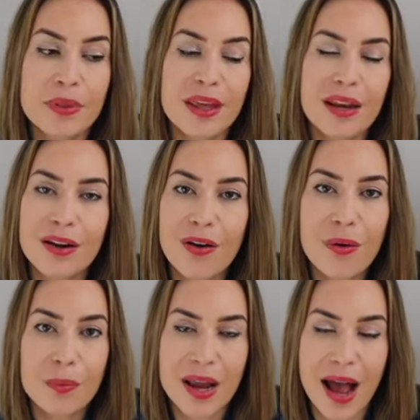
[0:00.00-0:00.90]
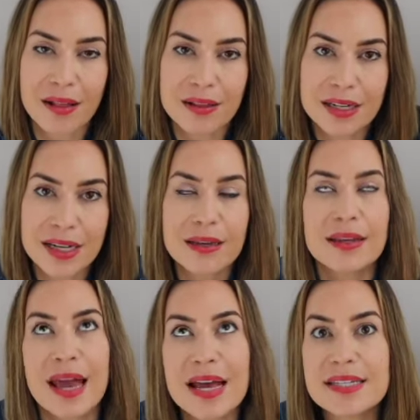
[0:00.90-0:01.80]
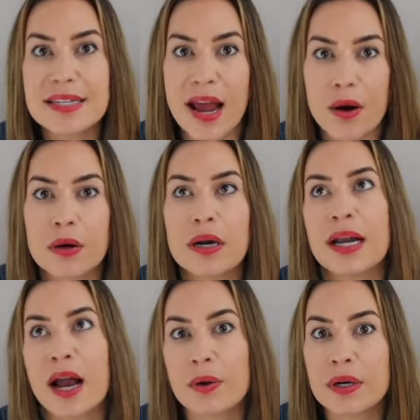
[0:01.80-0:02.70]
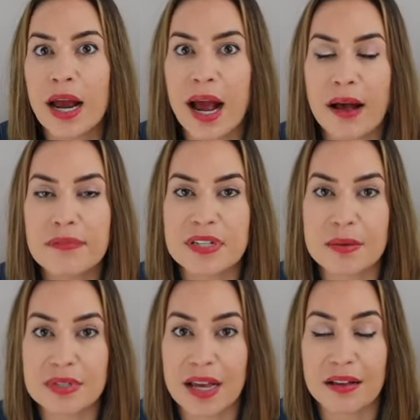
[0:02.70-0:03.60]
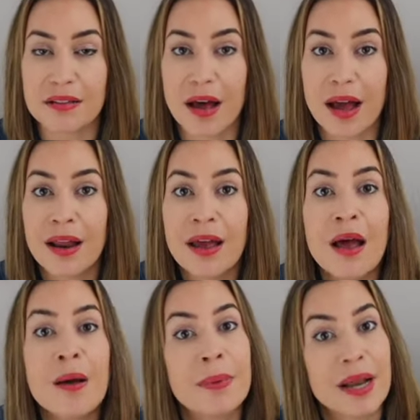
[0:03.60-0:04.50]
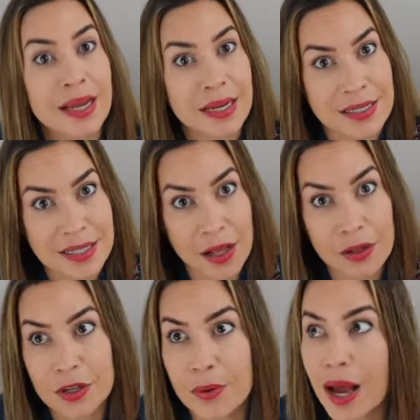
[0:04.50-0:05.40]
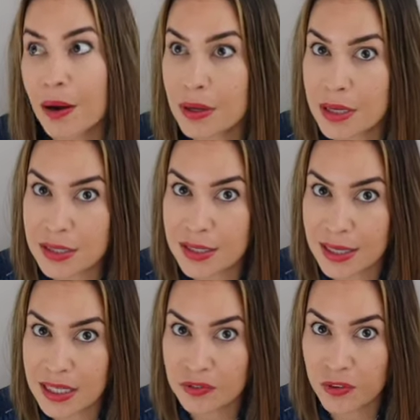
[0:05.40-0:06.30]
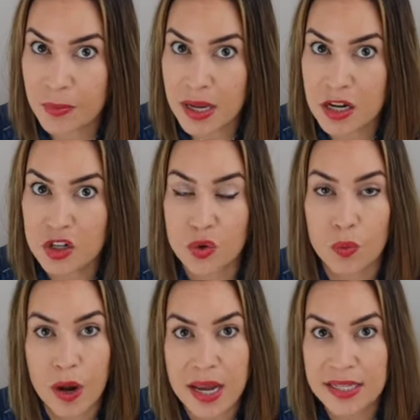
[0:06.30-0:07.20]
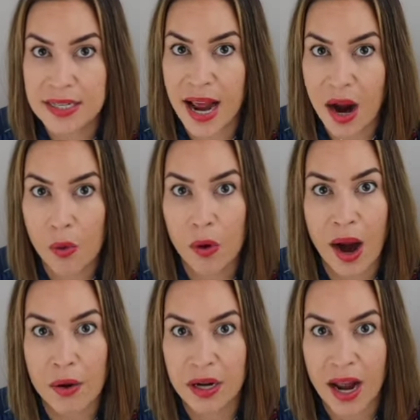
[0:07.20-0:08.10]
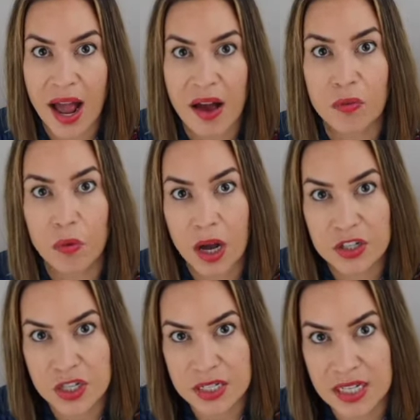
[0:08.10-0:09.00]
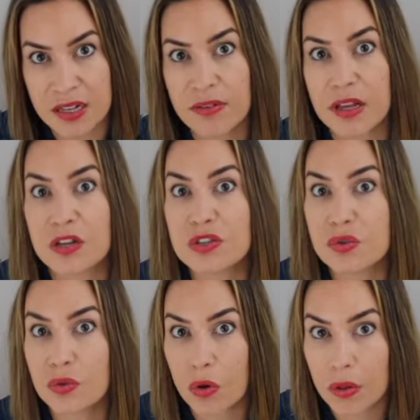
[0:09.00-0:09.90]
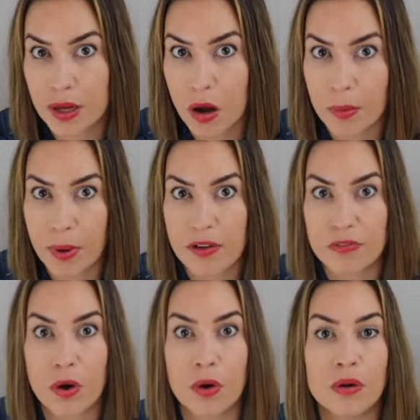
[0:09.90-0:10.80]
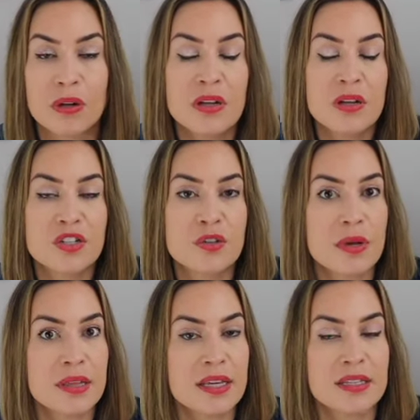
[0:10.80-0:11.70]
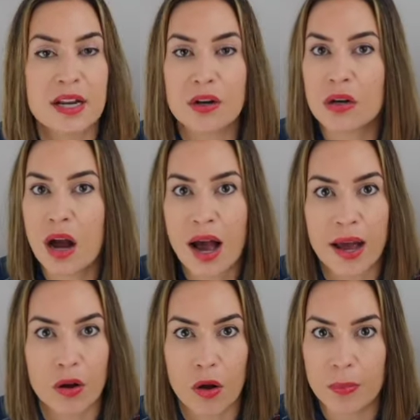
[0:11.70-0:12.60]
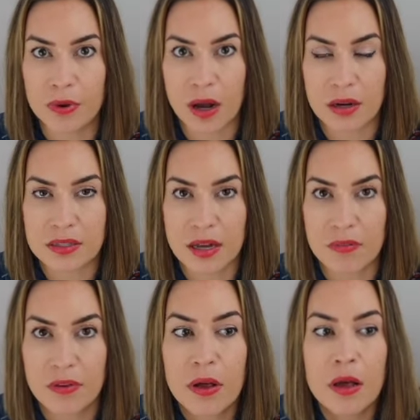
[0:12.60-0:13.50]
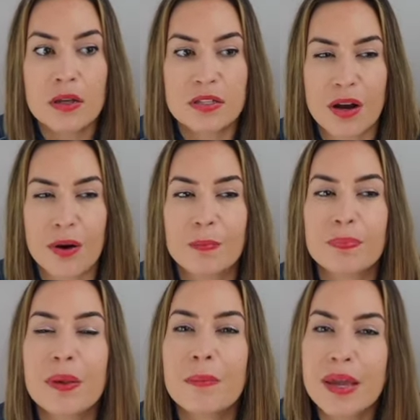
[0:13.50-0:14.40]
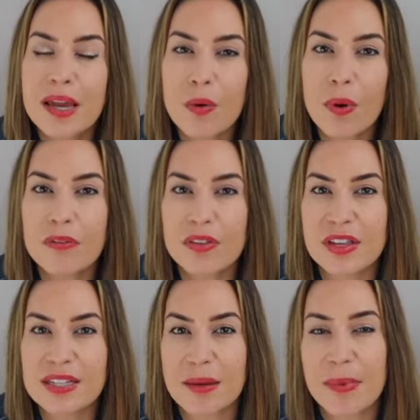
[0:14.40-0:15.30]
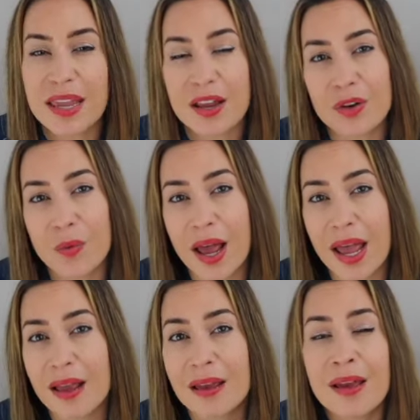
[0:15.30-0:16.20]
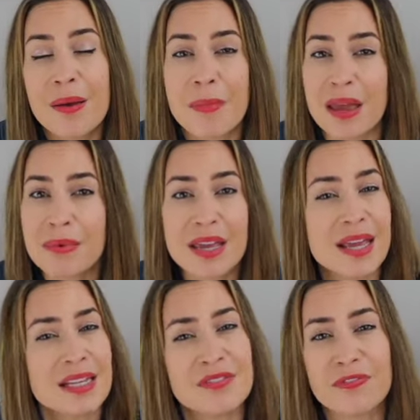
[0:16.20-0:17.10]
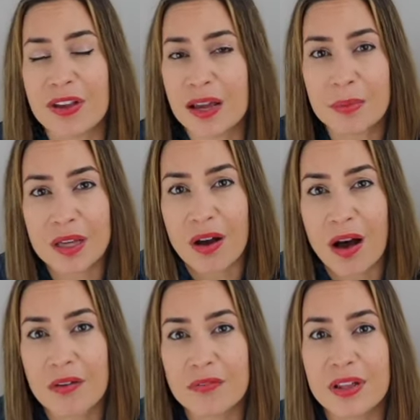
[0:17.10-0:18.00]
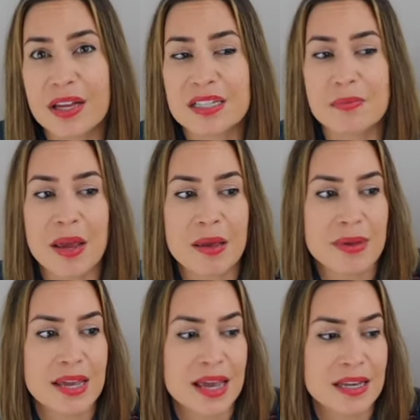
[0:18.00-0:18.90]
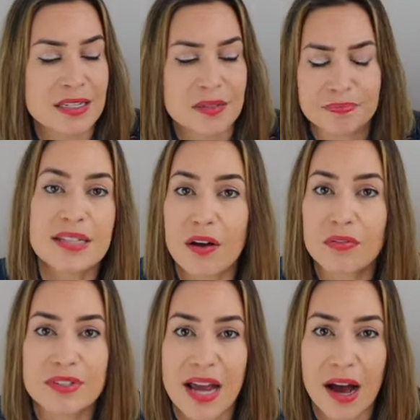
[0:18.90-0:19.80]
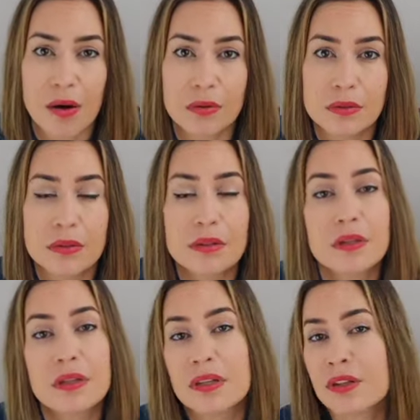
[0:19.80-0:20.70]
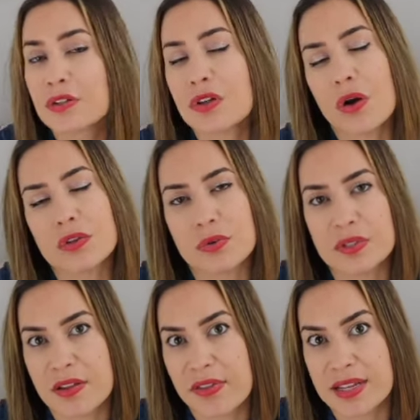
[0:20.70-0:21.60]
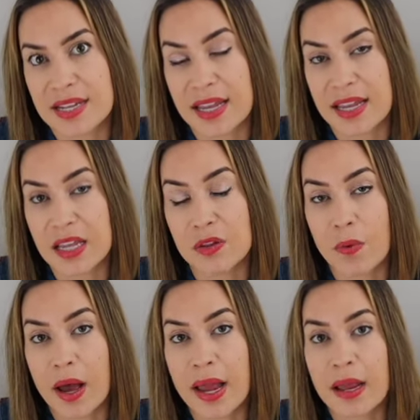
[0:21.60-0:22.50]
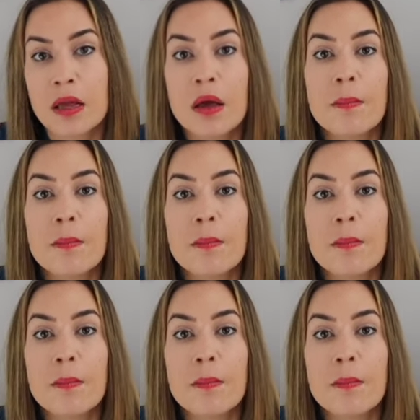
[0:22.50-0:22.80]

I mean, in all reality, yes, an hour and a half seems like a lot, but I can tell you how easy it is for me to waste an hour and a half watching TV, scrolling on my phone, doing things that are not at all productive. So being aware of the things that may get in your way, maybe it's family conflicts, maybe it's self-doubt. There's all sorts of things that can get in the way.